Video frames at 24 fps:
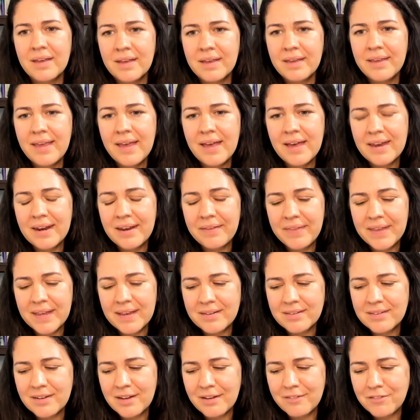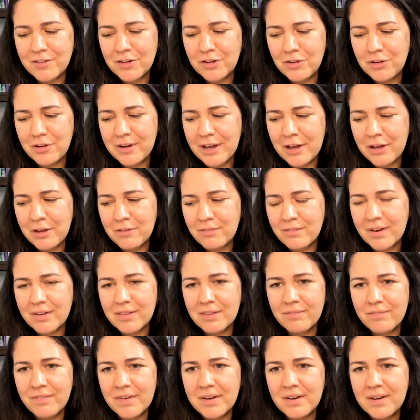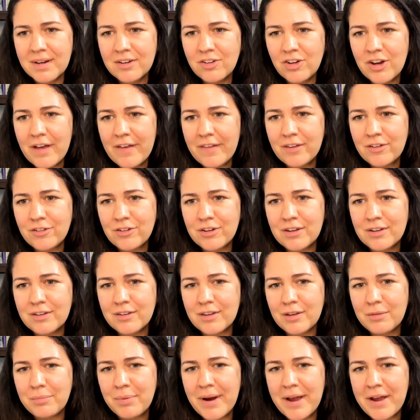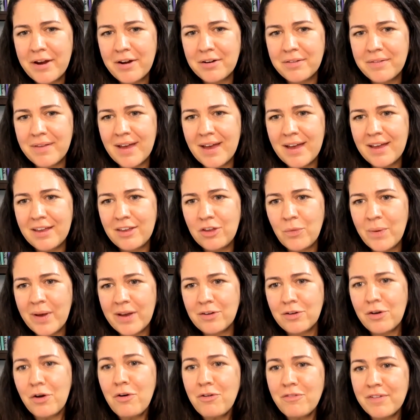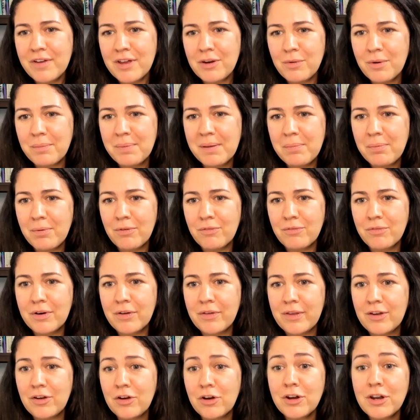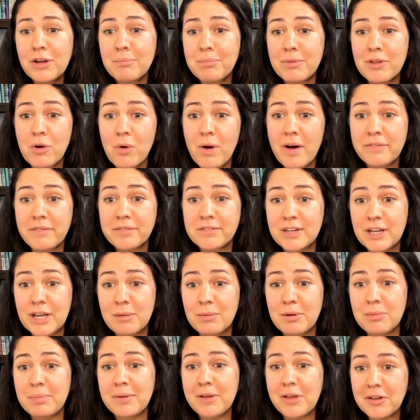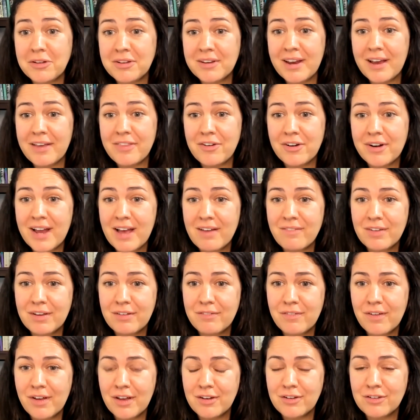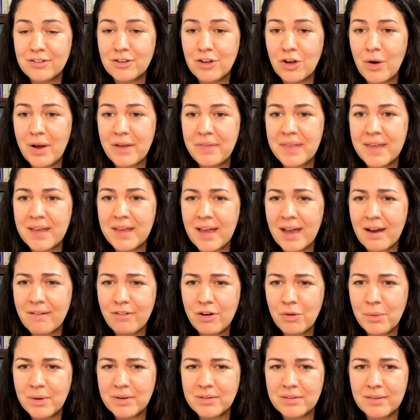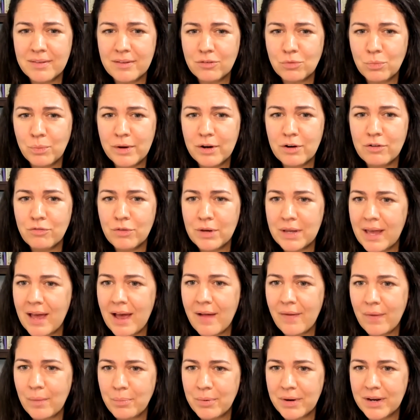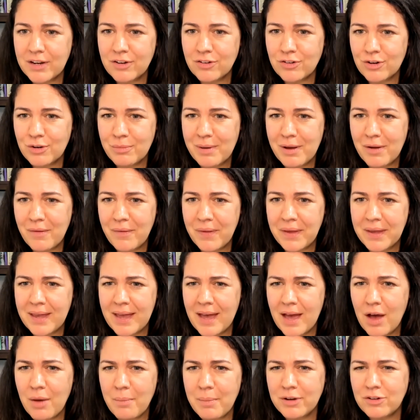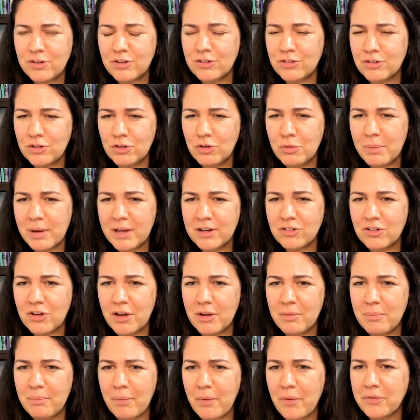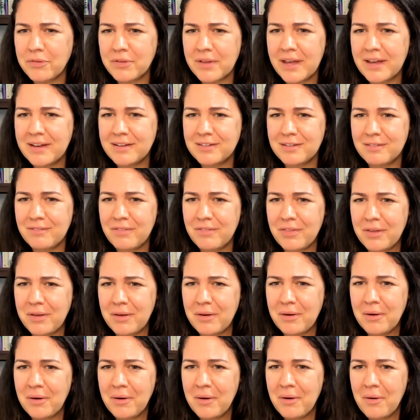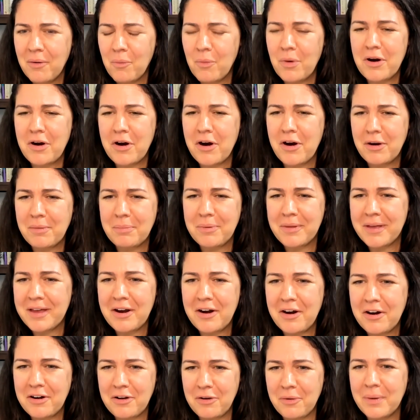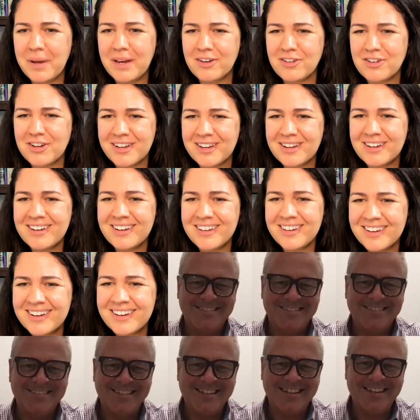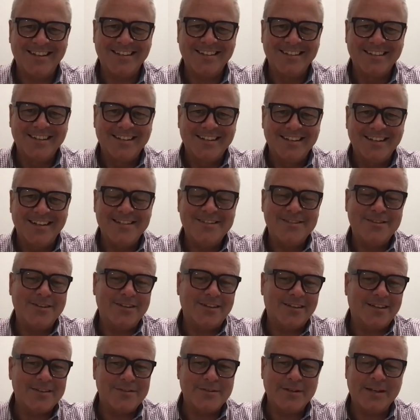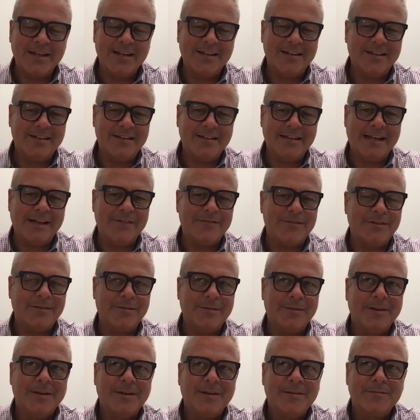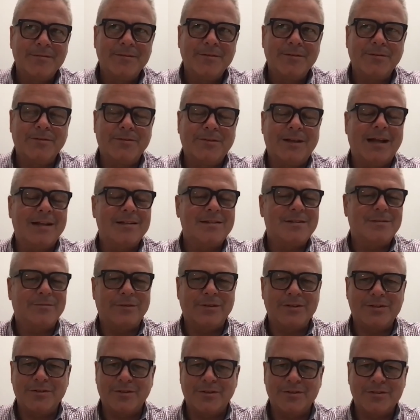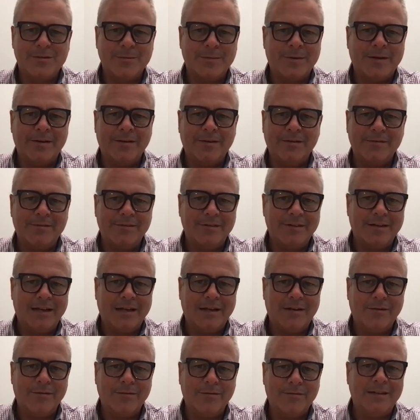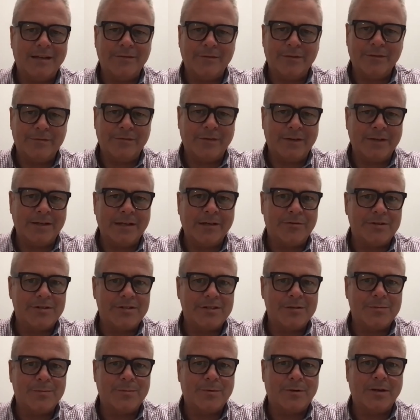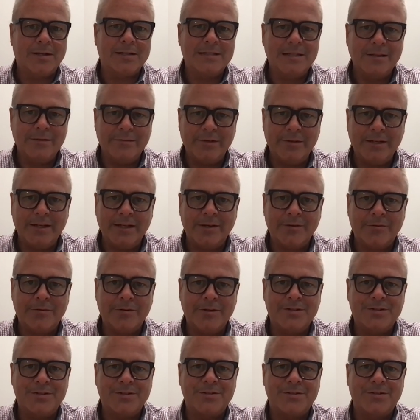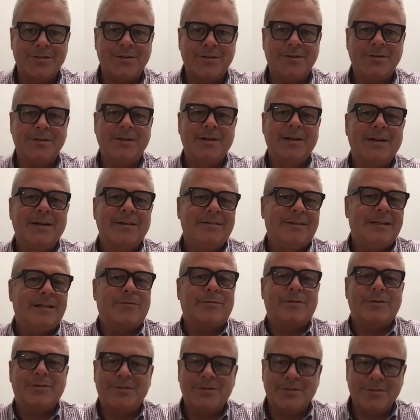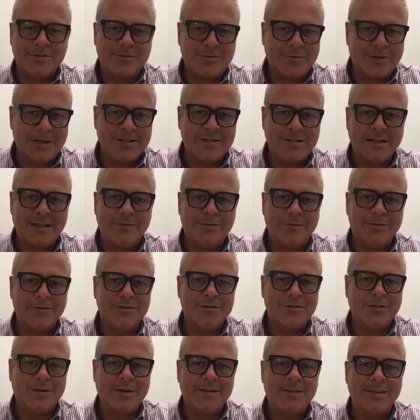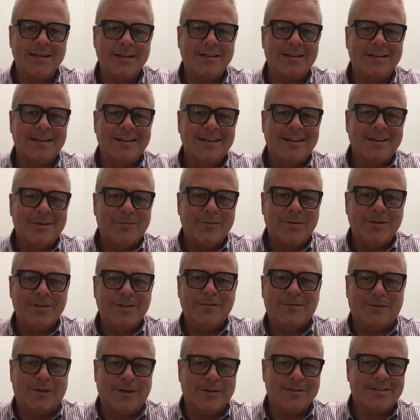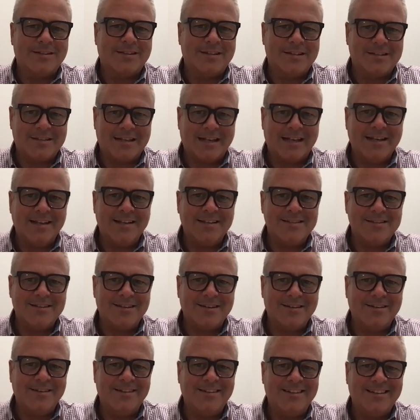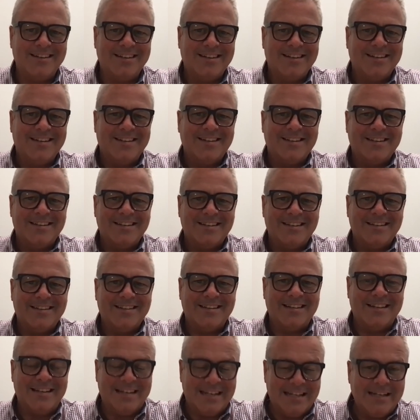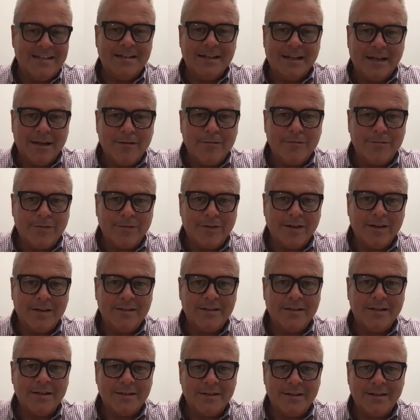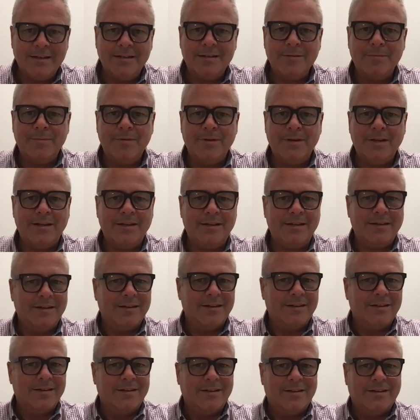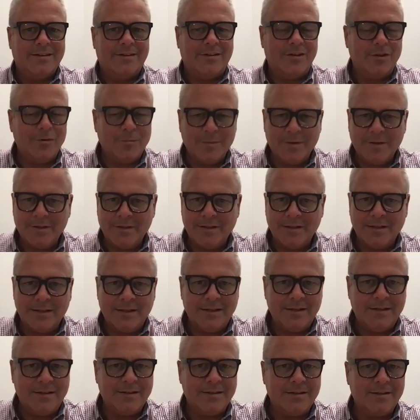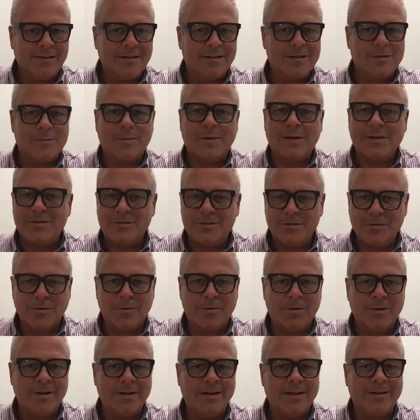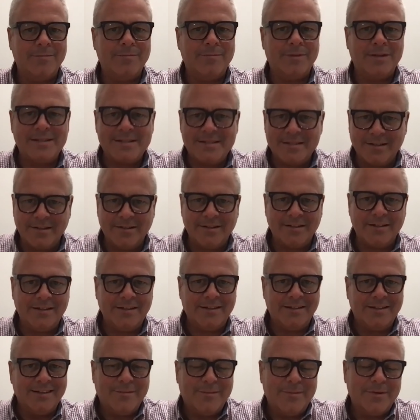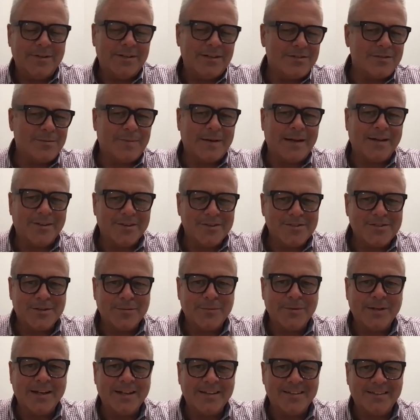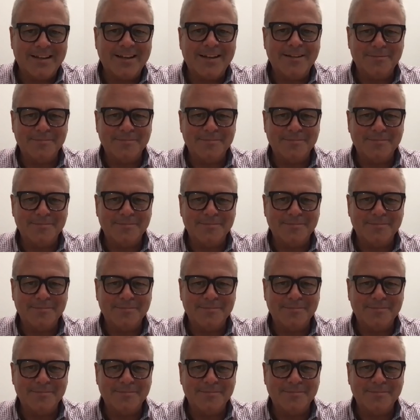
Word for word: yeah and i think it's tough too you know you've got the funding challenges and prior to that you had covid where people really couldn't blow off steam and be all together and having fun so i think everyone's in this weird recalibration about like how much is too much on both sides of the work hard play hard equation yeah it's good because you can't you have to there's lots of research about how having fun increases productivity, increases your decreases your stress levels. So I think we default to the science on the need to have fun, the need to be human, the need to express joy and be silly. But there's a balance there. We get that.